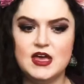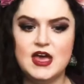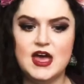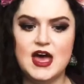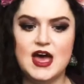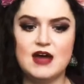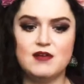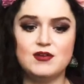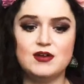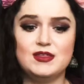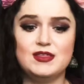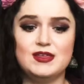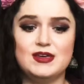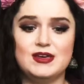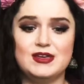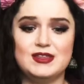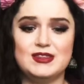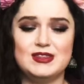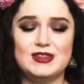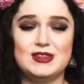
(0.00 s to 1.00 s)

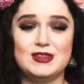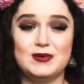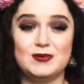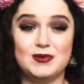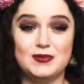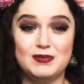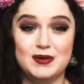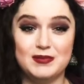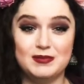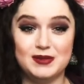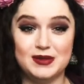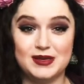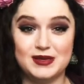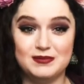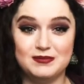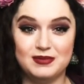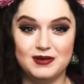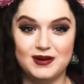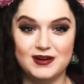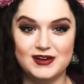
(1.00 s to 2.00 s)
Everything the
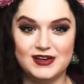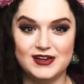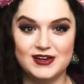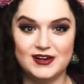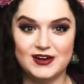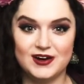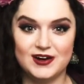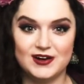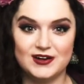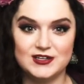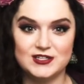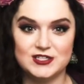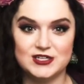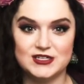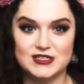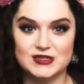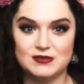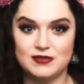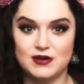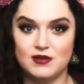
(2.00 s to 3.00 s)
Republican Party
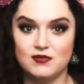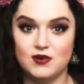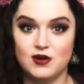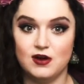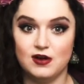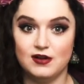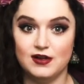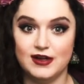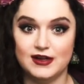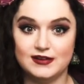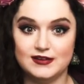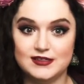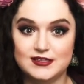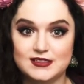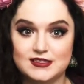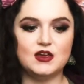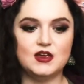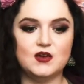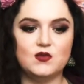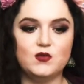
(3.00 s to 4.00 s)
encourages above all else.